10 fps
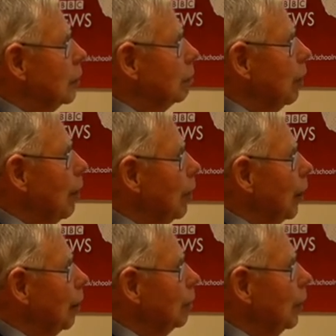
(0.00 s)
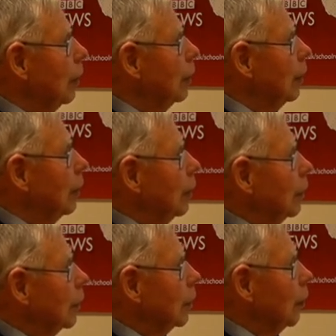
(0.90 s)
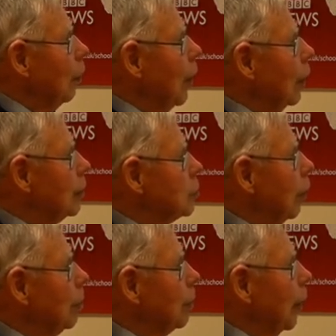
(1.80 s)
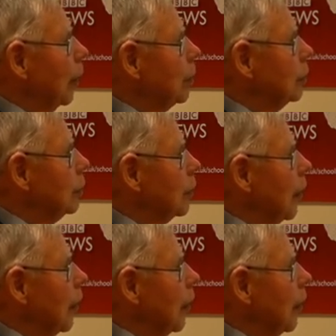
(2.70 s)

the bomb aimer, the wireless operator, the